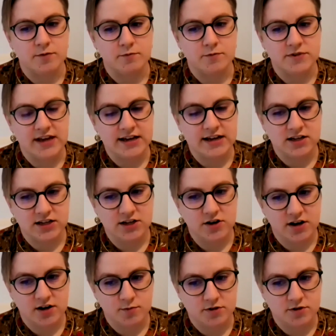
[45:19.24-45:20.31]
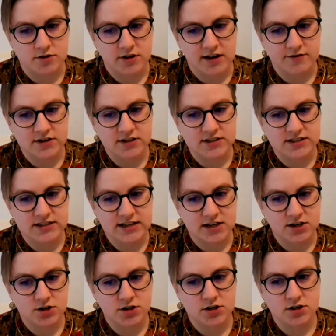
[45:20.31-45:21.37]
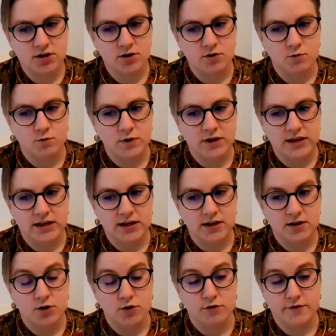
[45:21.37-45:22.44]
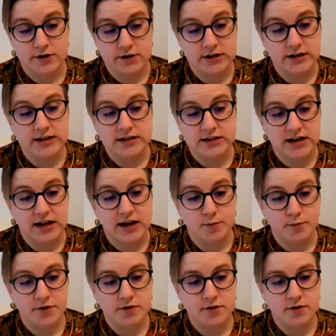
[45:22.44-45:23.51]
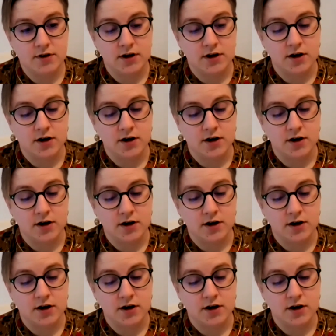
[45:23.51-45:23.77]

With any credible evidence standard, we go very in depth.